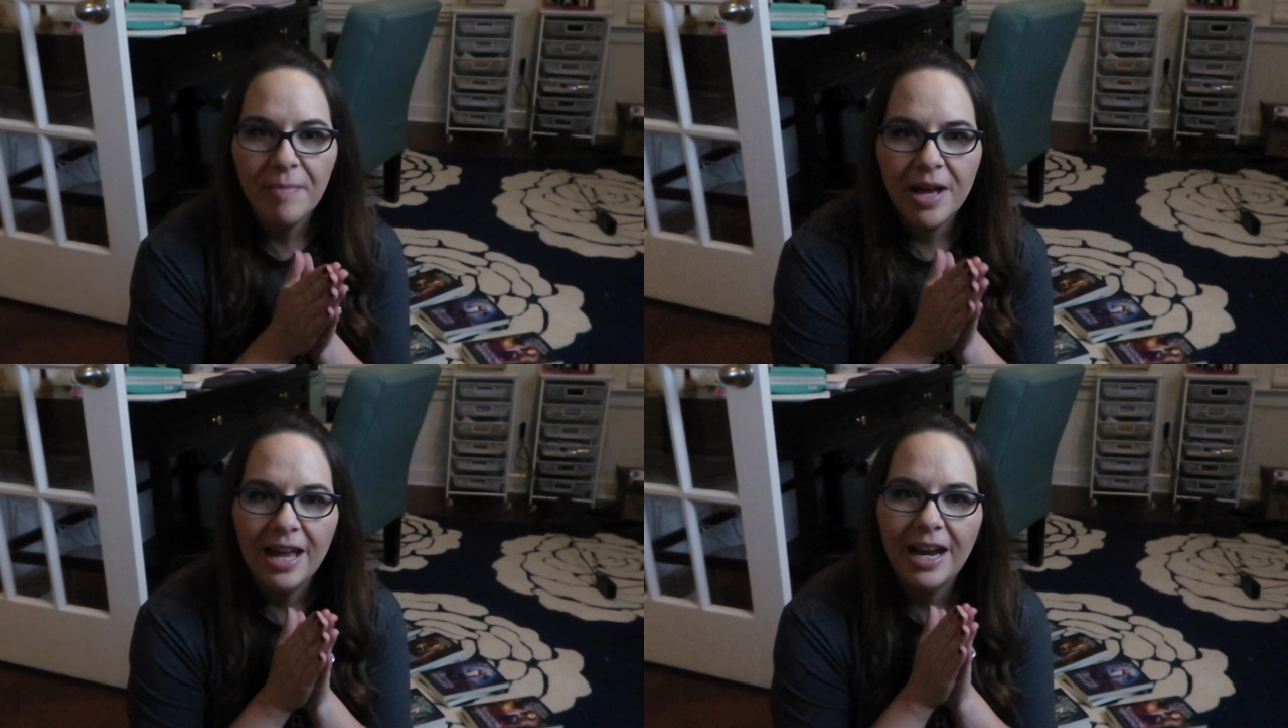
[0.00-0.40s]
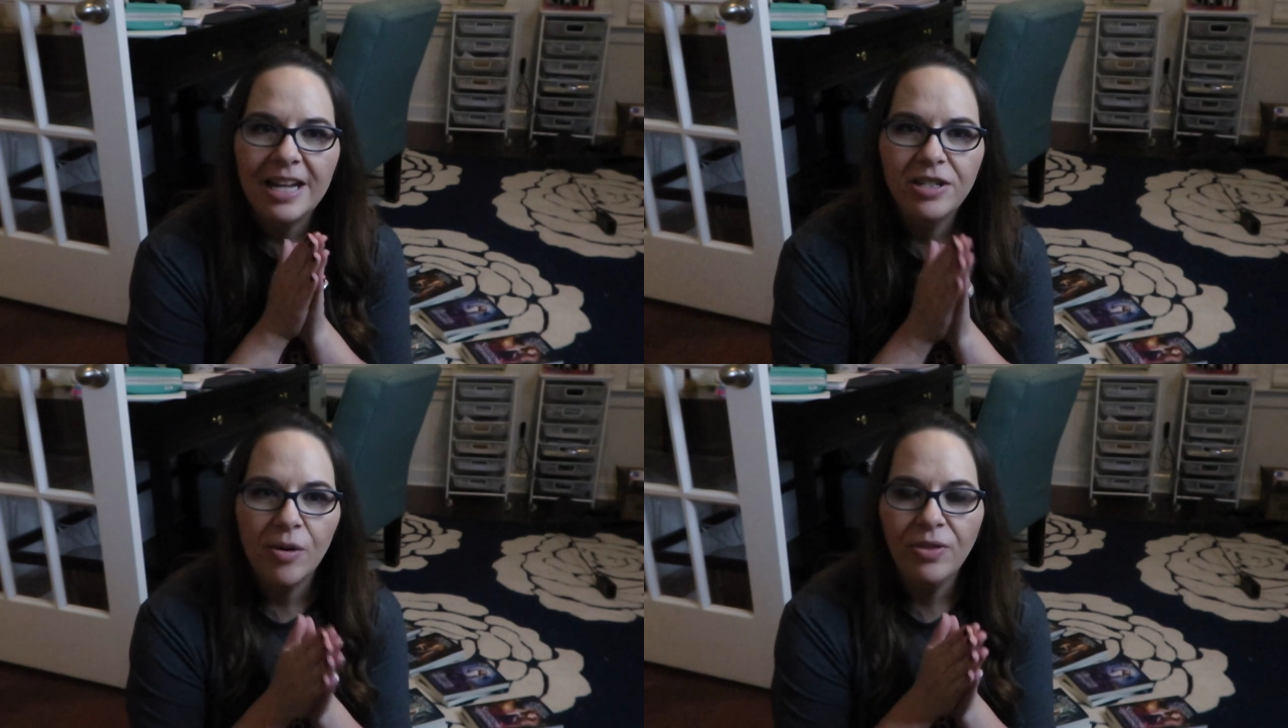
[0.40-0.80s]
but
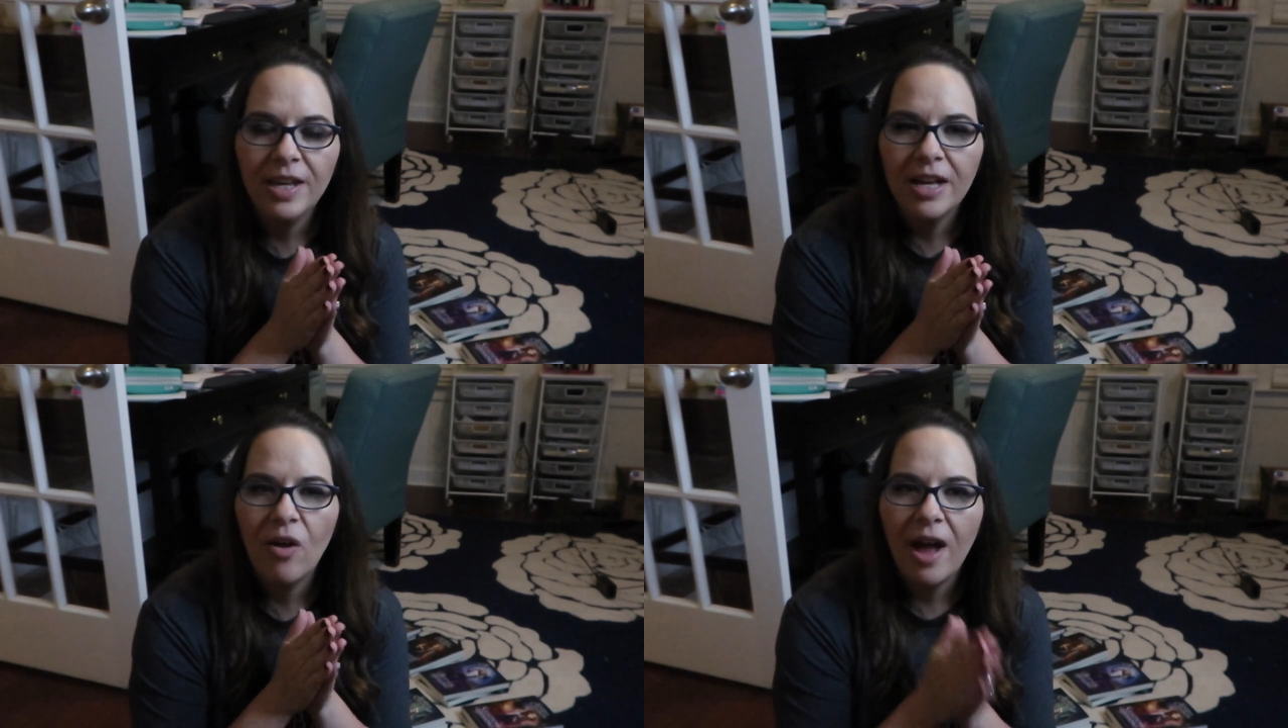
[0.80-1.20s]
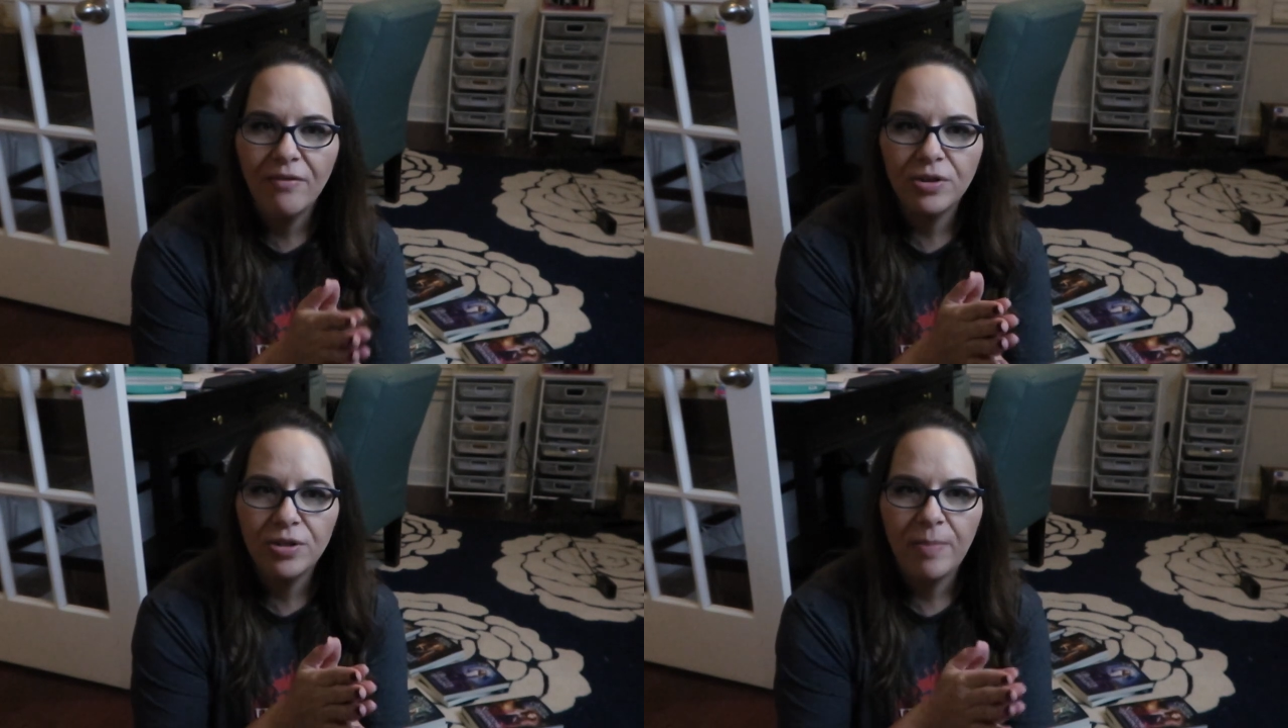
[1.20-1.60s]
I don't think I'll
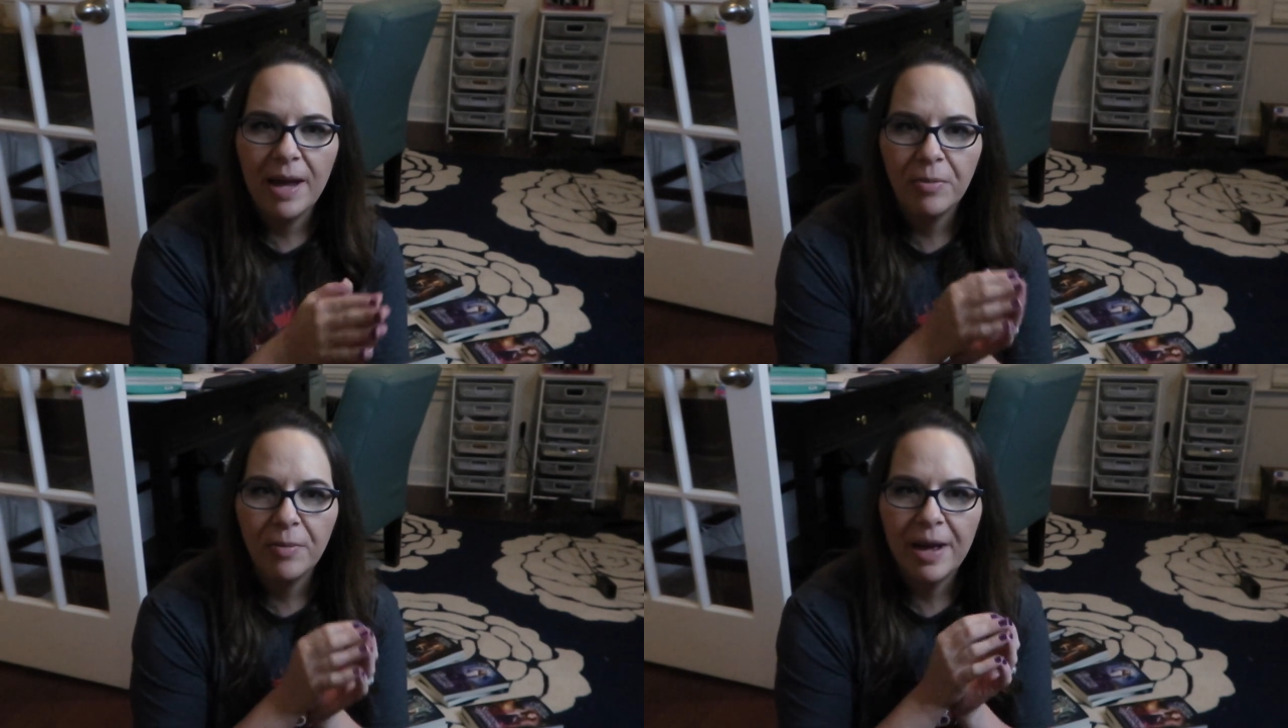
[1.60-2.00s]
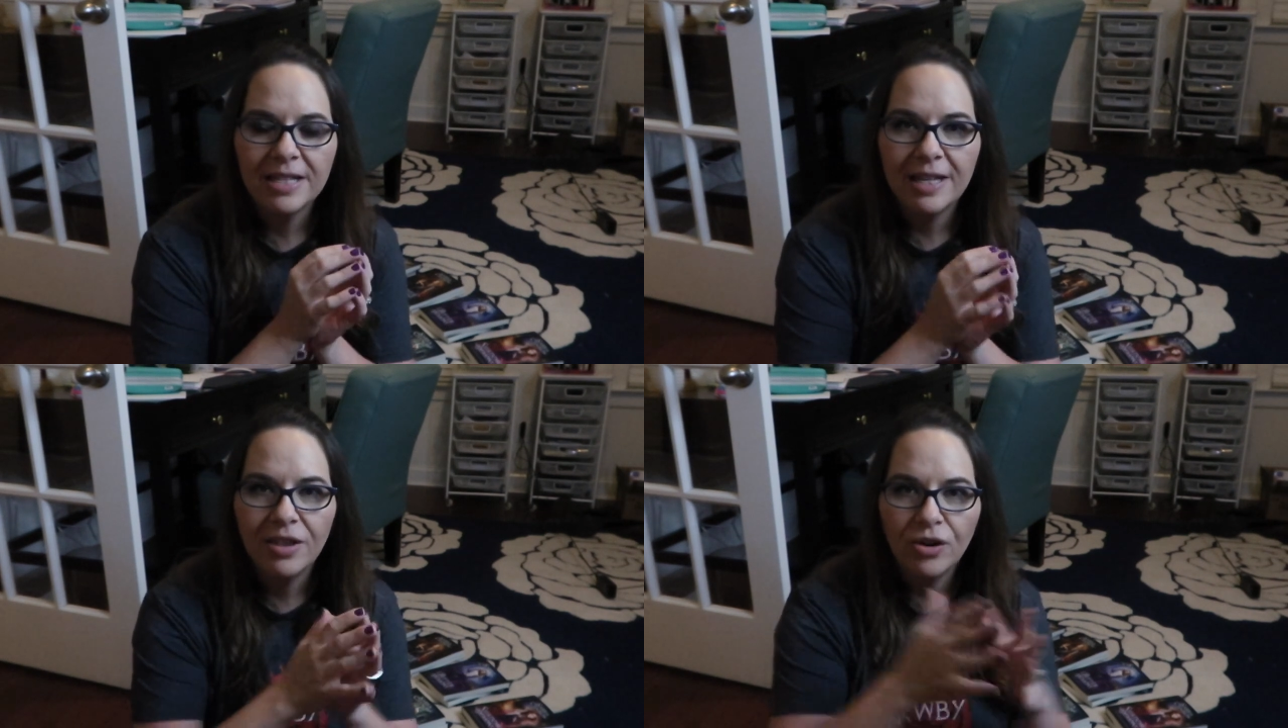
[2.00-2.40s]
ever do
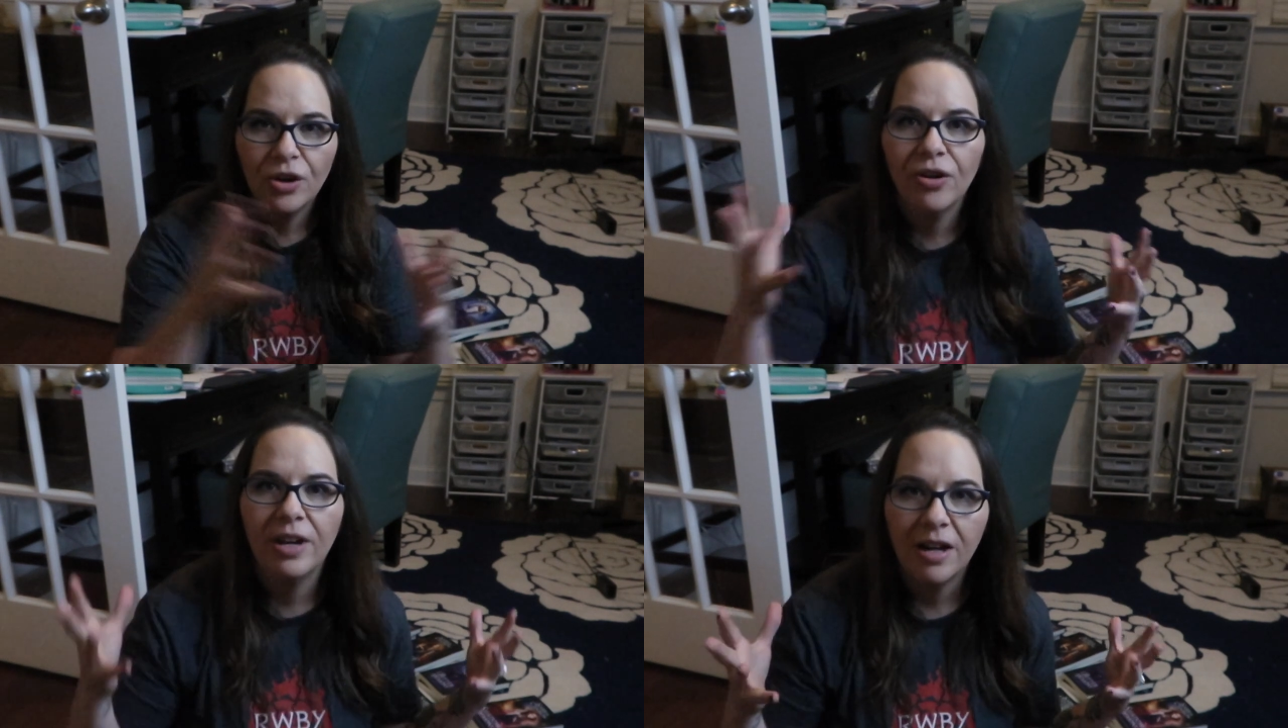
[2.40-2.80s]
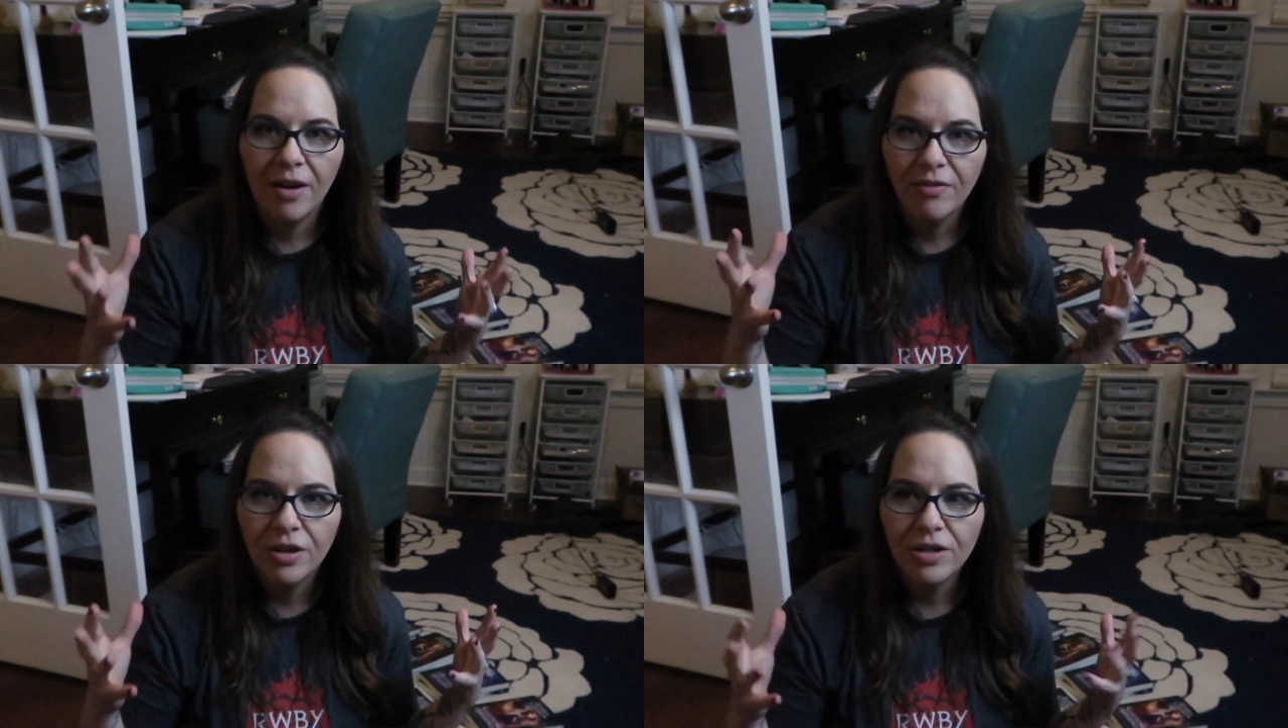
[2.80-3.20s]
paperbacks in the current
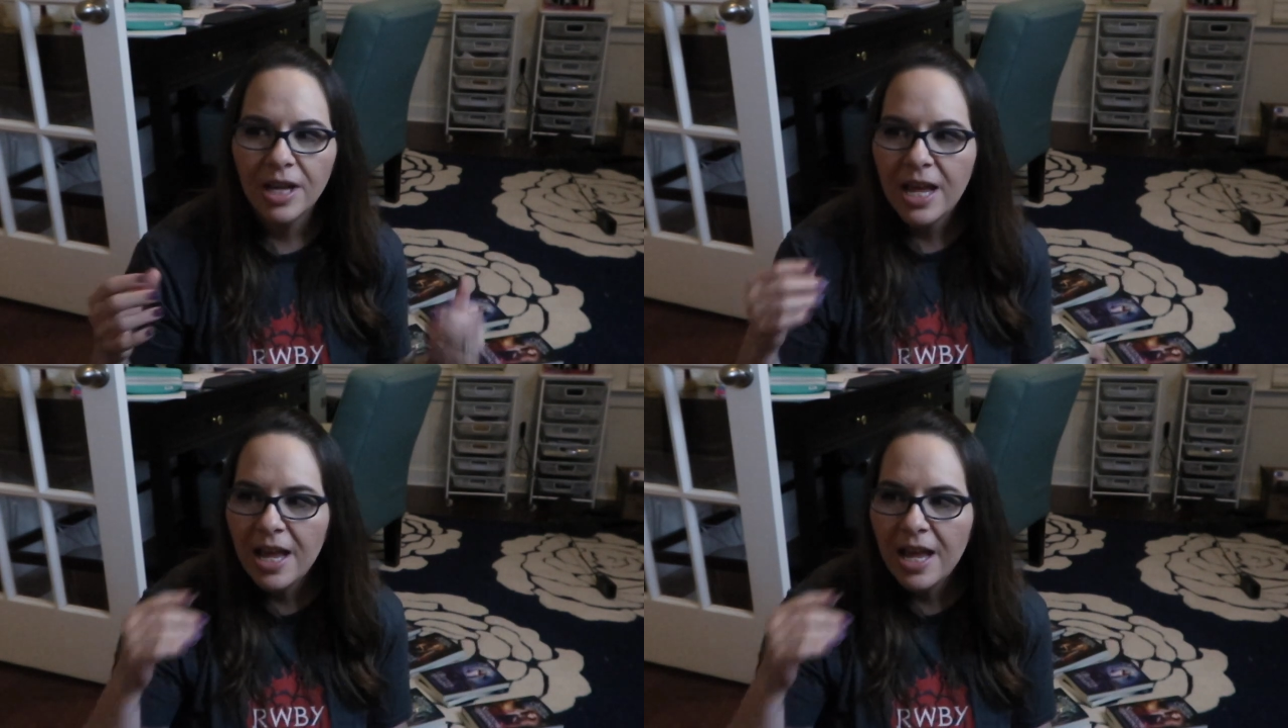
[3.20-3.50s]
covers.